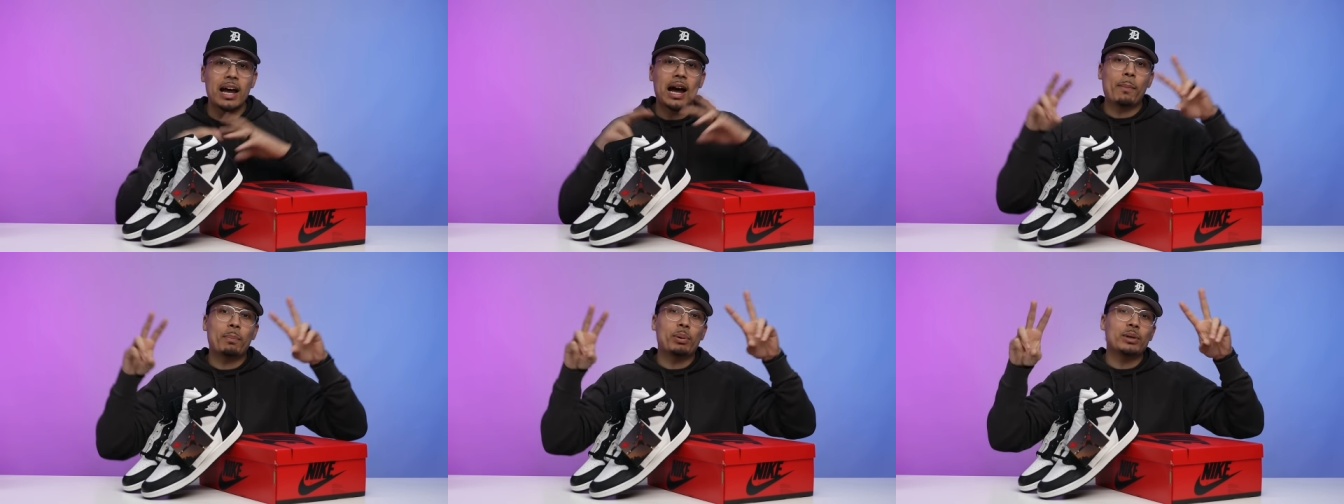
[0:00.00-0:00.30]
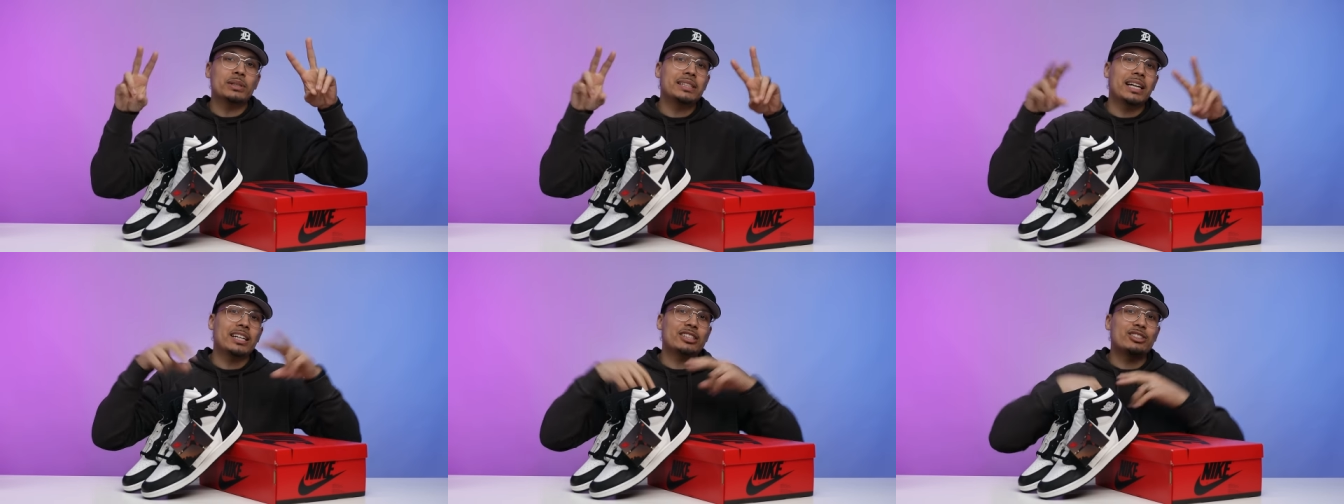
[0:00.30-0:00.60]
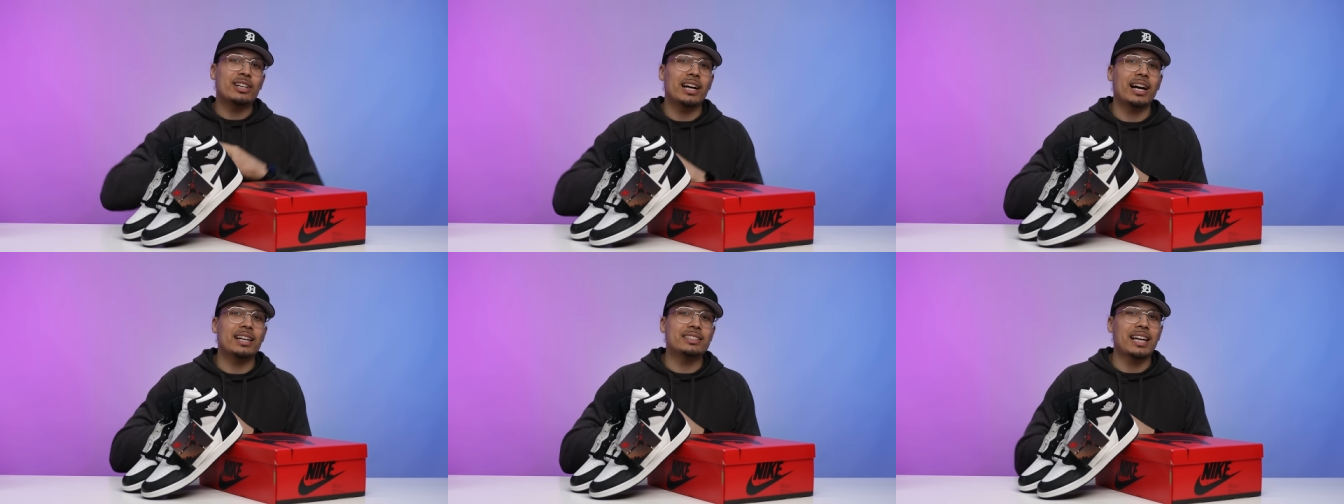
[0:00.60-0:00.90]
I appreciate
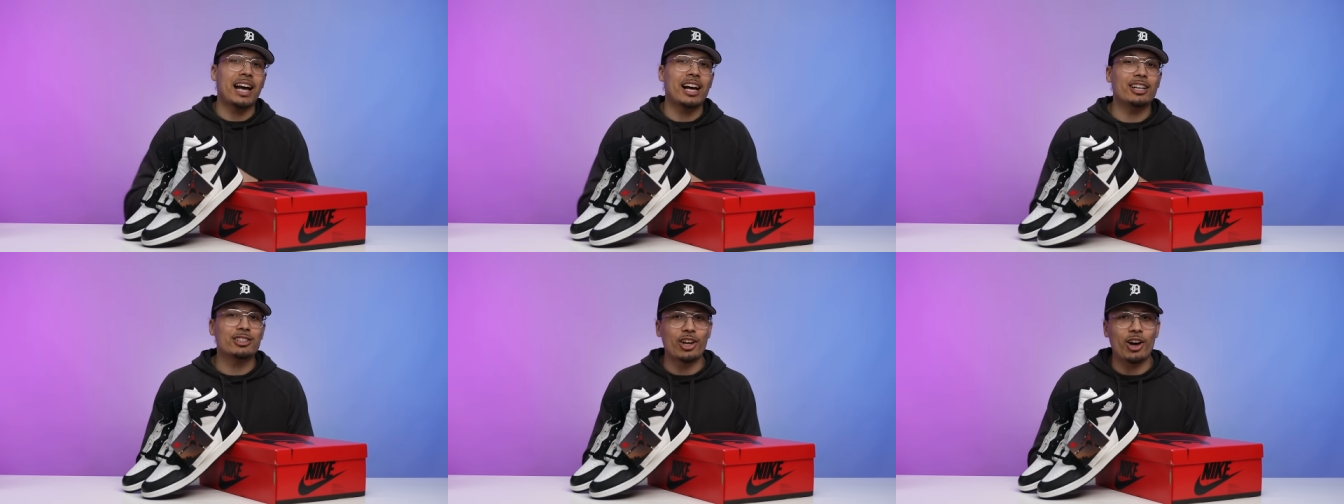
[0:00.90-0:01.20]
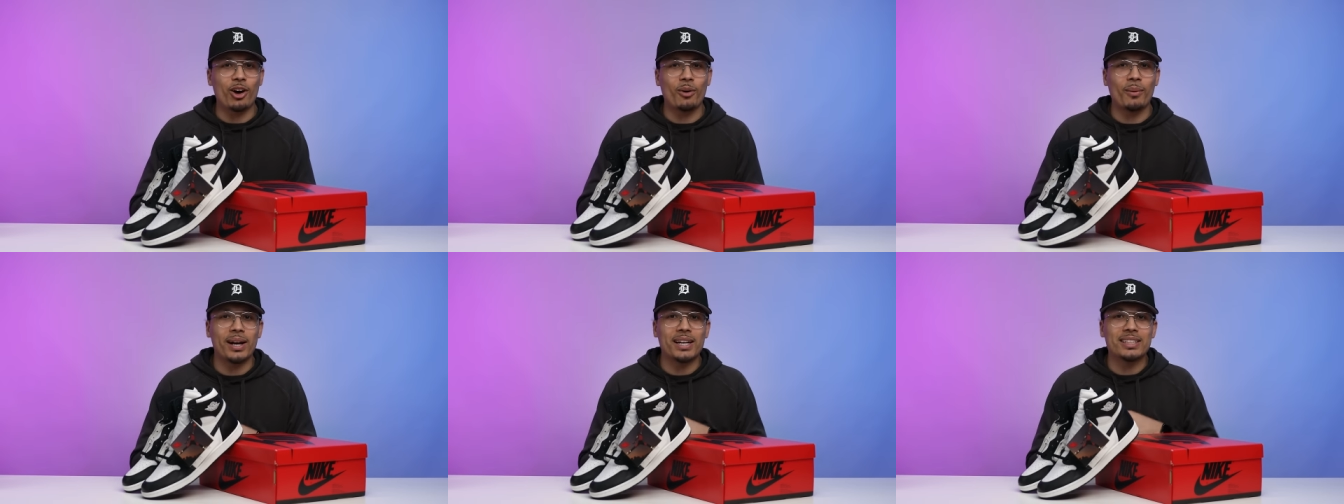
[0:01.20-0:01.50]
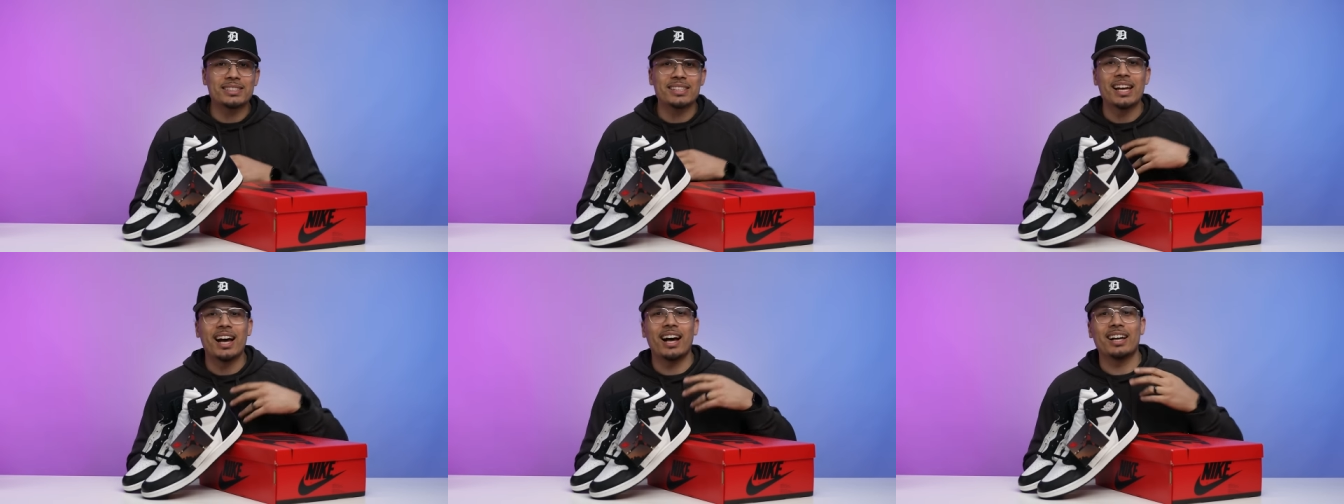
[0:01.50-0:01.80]
you guys as
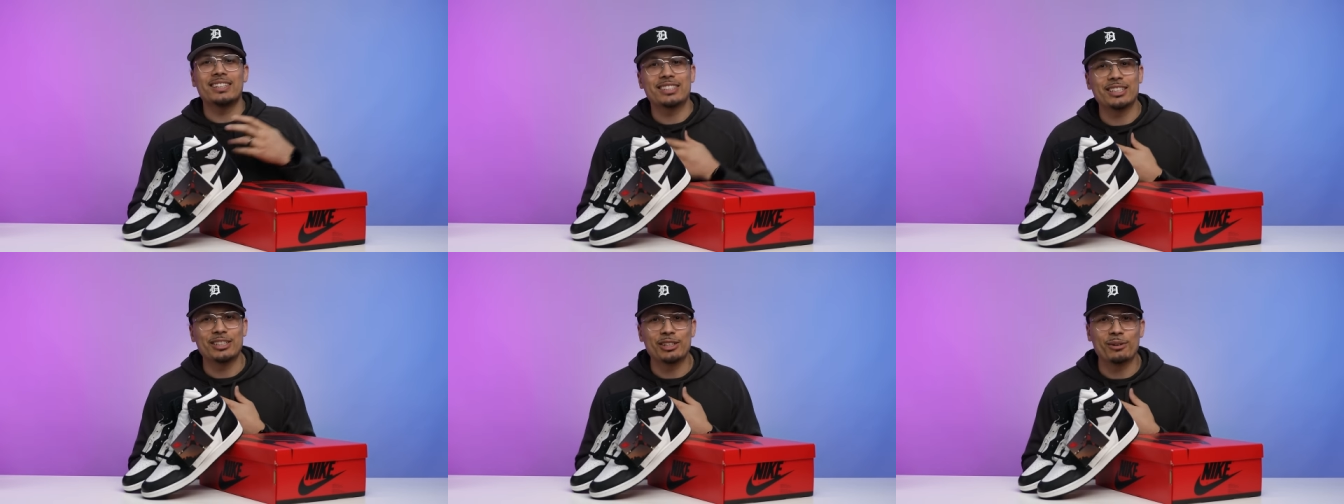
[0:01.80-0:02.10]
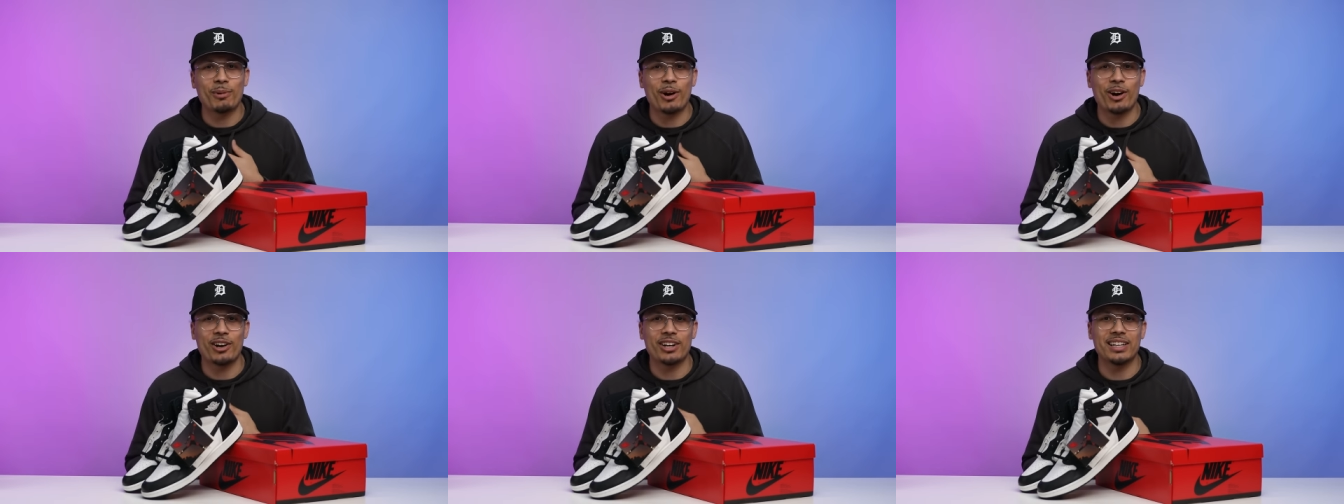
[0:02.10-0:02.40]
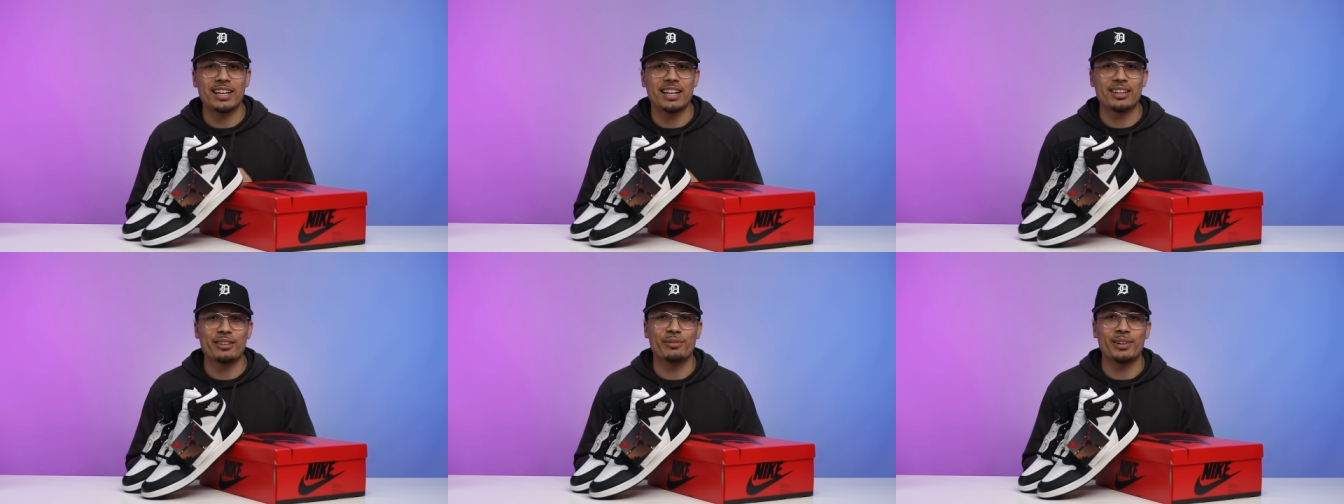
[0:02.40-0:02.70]
always. I'll see you tomorrow on
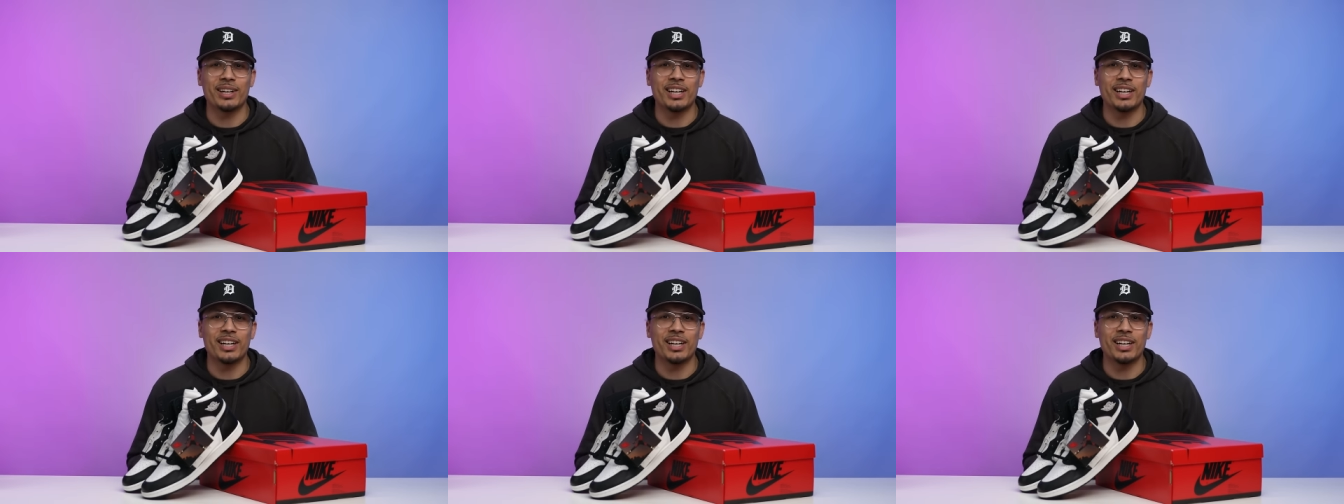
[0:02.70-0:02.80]
another